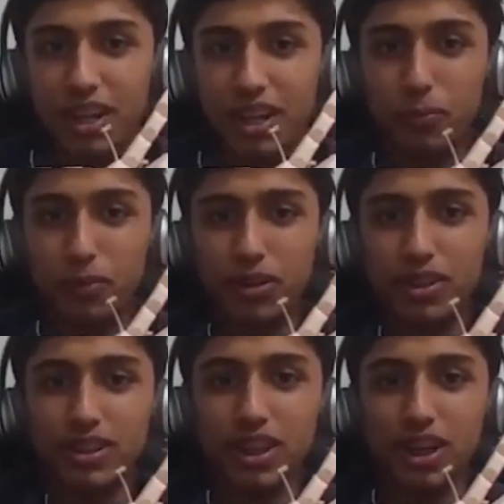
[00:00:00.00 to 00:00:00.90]
That
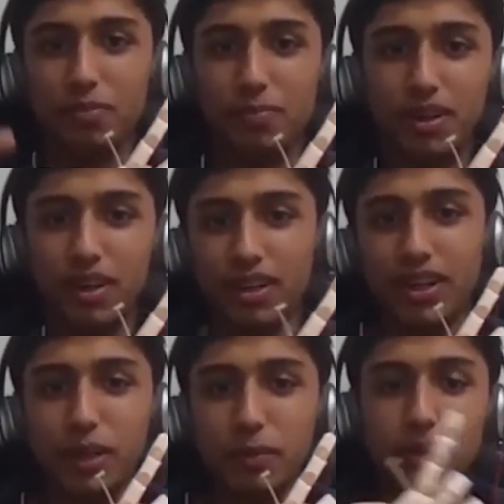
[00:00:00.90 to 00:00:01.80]
was a
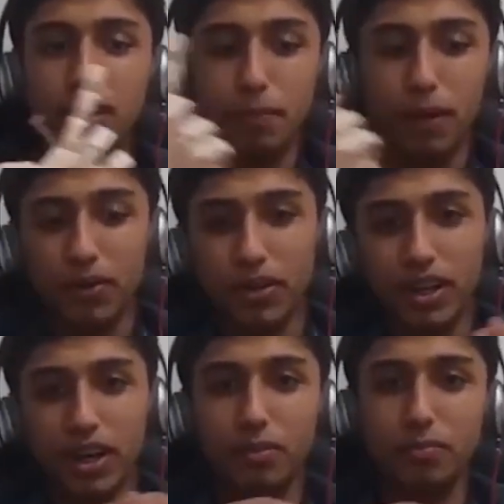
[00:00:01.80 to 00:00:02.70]
3D printed
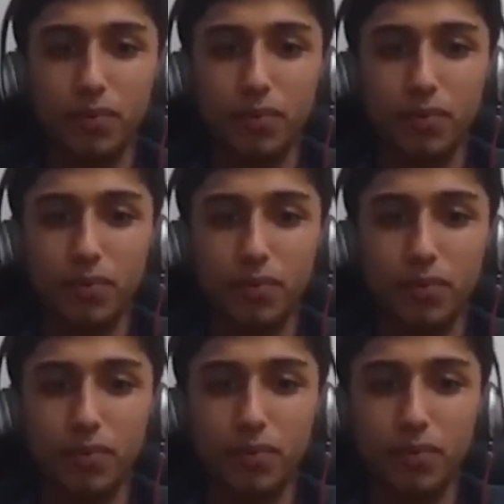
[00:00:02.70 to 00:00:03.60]
bionic arm
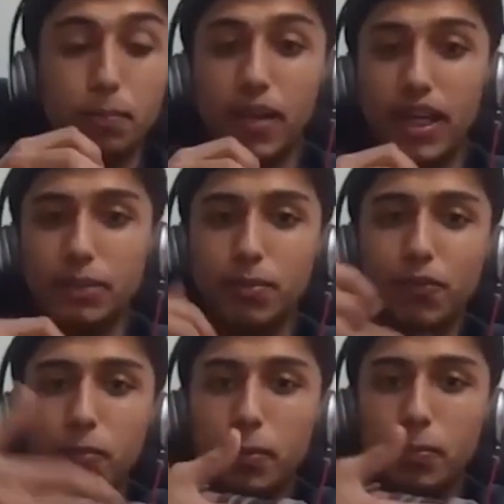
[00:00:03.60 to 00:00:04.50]
as a
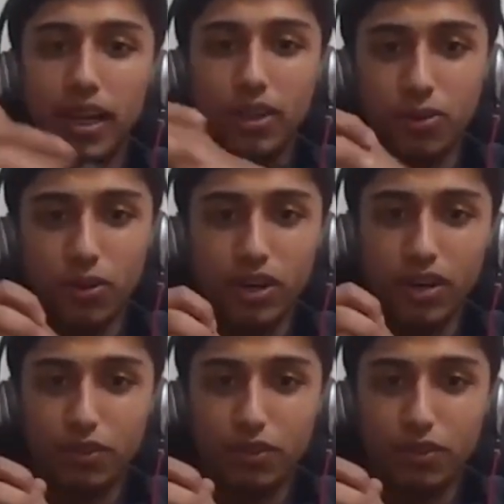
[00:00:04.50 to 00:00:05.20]
replacement for people that do not